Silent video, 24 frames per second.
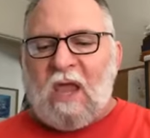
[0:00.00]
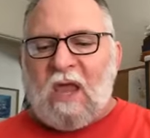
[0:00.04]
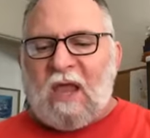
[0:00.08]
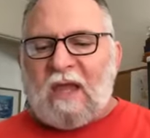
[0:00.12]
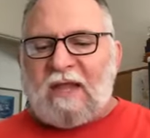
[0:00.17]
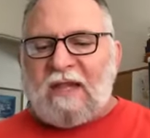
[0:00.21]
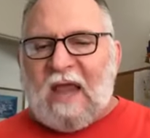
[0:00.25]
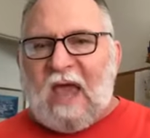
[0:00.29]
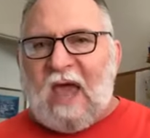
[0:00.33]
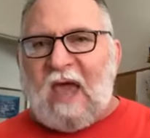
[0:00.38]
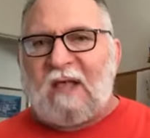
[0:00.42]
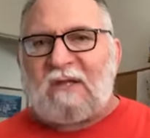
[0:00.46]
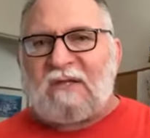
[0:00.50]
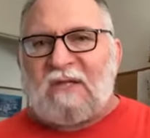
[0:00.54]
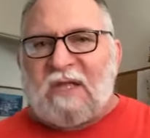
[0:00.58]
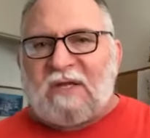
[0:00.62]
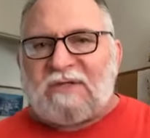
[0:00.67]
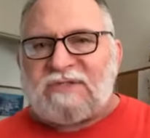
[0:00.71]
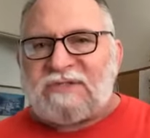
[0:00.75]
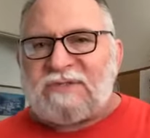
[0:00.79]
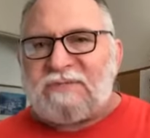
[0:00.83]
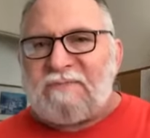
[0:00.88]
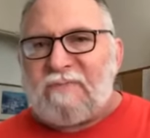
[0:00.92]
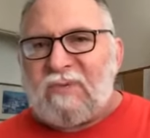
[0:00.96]
and now
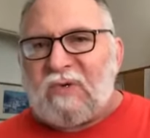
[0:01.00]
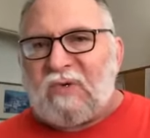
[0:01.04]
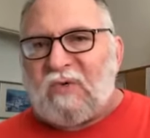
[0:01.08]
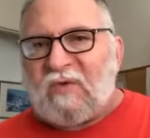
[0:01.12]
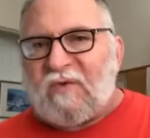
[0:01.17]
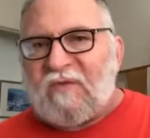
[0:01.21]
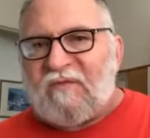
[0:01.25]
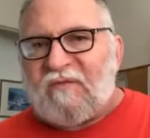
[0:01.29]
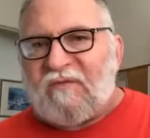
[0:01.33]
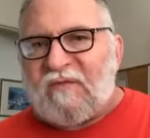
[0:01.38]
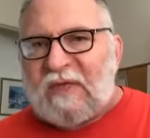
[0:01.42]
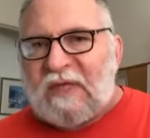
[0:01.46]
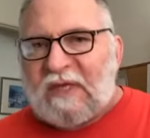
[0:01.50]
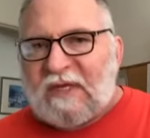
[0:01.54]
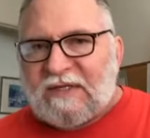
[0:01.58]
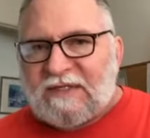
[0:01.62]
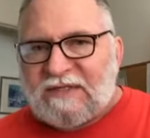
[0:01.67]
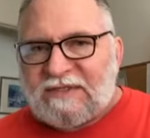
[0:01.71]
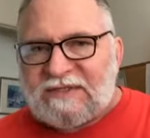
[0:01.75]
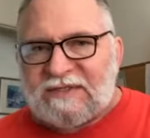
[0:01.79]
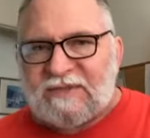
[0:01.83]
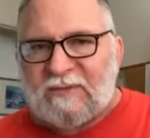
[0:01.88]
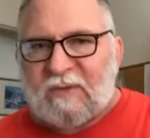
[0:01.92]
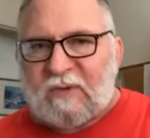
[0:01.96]
let's move
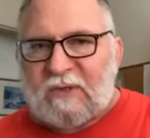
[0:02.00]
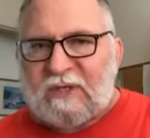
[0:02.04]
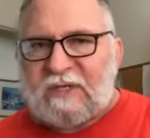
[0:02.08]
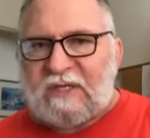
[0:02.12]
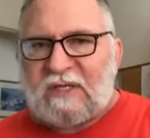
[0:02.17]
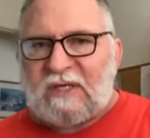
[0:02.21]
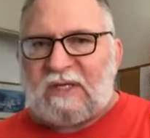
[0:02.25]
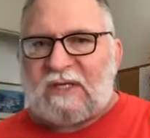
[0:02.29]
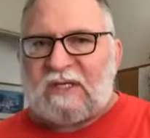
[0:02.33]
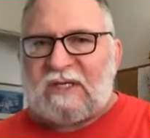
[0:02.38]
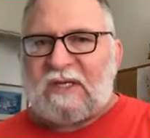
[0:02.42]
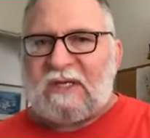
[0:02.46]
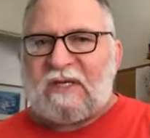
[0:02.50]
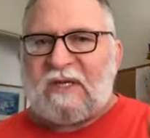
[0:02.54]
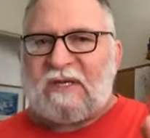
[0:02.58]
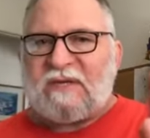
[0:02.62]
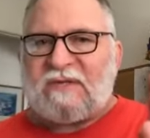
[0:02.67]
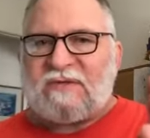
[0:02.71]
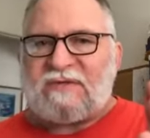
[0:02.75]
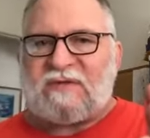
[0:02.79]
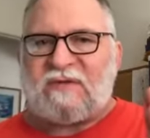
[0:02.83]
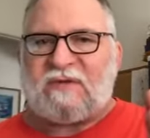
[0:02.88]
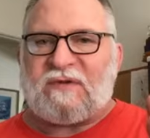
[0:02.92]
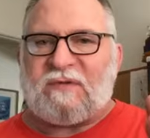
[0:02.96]
Israel
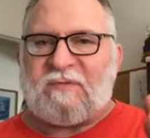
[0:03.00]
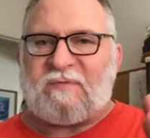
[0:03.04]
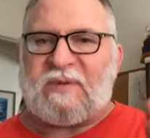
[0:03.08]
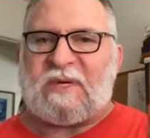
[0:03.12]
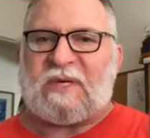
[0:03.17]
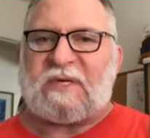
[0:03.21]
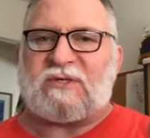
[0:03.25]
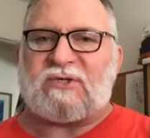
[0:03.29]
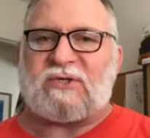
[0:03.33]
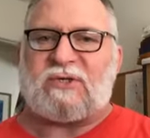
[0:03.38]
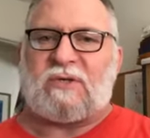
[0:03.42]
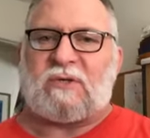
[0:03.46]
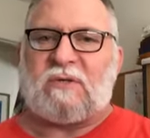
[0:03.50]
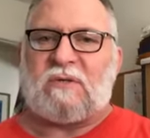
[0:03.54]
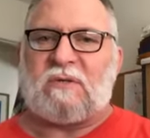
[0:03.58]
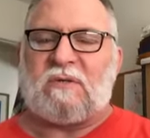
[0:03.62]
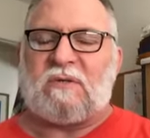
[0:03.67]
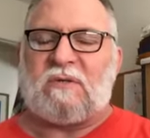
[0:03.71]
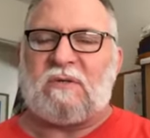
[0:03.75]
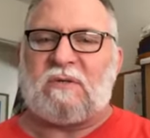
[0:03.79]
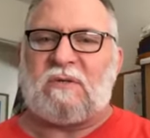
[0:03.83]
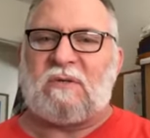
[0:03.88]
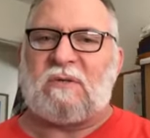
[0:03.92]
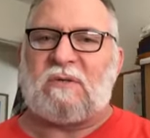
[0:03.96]
into the picture.
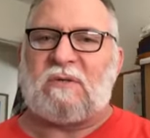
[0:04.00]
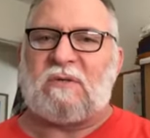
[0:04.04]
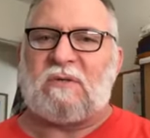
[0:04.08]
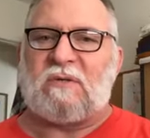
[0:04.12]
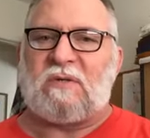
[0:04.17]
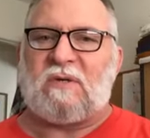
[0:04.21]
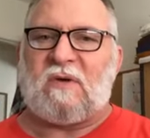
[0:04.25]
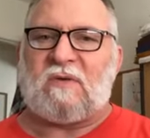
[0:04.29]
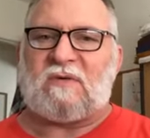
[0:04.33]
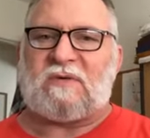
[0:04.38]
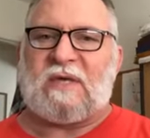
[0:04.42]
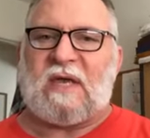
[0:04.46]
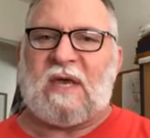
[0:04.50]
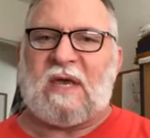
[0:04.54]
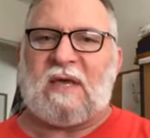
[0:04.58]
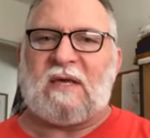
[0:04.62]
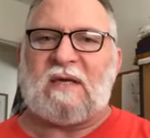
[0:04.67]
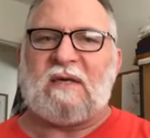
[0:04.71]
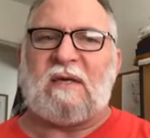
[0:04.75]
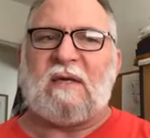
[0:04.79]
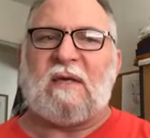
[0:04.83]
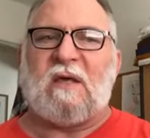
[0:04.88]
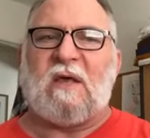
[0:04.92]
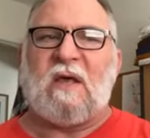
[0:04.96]
Okay,
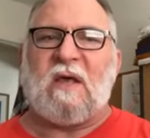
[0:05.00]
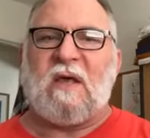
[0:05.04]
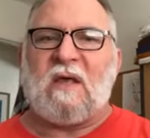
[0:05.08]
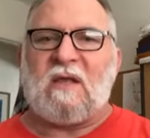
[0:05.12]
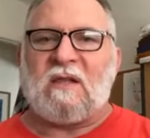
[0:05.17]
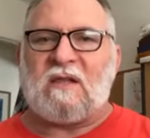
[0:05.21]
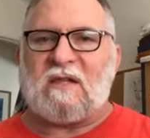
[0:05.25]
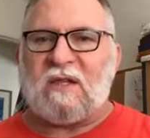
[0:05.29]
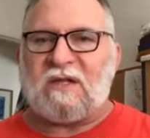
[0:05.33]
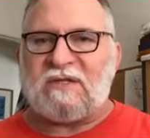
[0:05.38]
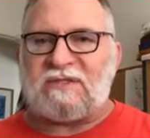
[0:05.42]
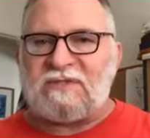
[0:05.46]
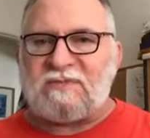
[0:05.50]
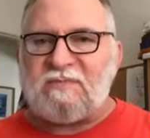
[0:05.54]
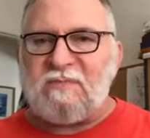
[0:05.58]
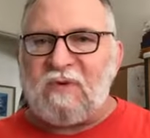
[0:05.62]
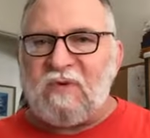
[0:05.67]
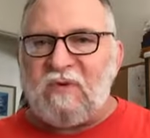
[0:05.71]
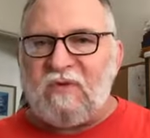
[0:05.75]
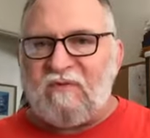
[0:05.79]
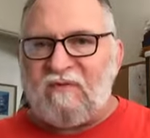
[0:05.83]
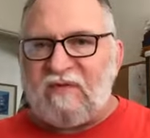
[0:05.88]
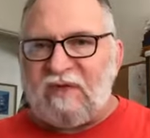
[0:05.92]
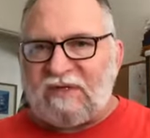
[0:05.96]
let's
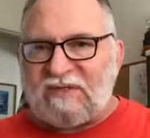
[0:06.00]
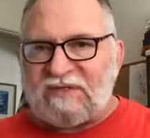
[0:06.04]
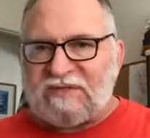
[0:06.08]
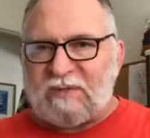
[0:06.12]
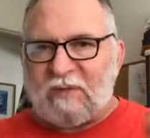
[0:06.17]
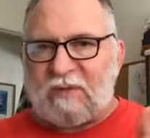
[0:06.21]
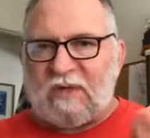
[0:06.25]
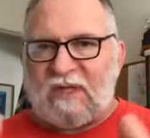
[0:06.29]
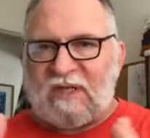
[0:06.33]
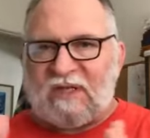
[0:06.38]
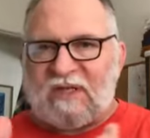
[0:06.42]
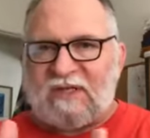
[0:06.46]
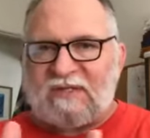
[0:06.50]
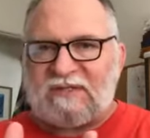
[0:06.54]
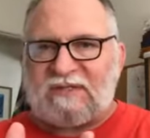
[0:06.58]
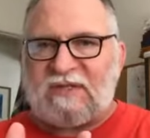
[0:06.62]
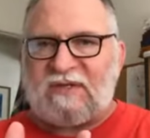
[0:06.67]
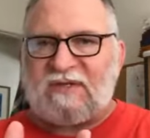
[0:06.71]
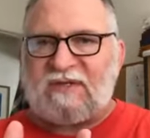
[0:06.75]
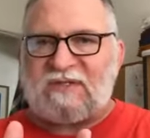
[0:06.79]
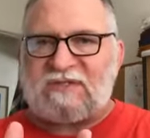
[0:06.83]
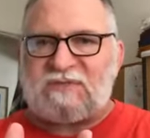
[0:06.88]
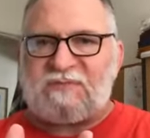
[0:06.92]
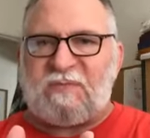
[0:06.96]
move Israel into
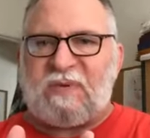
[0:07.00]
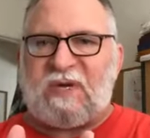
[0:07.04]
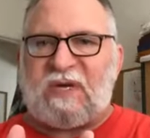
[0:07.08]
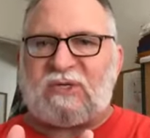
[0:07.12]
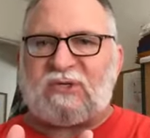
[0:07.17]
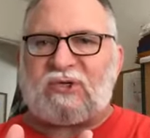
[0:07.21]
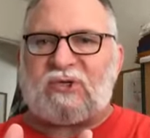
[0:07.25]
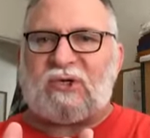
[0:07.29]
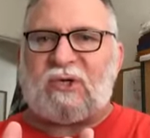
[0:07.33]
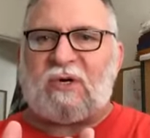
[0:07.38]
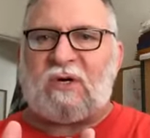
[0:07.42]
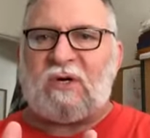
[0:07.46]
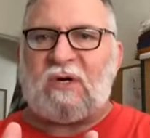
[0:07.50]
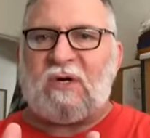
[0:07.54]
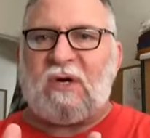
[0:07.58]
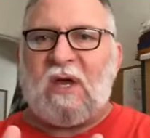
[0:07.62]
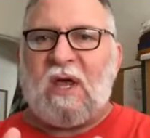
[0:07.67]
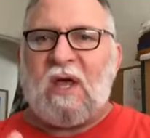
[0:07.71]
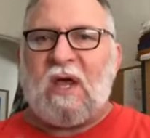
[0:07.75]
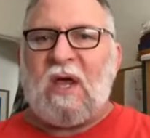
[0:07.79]
this picture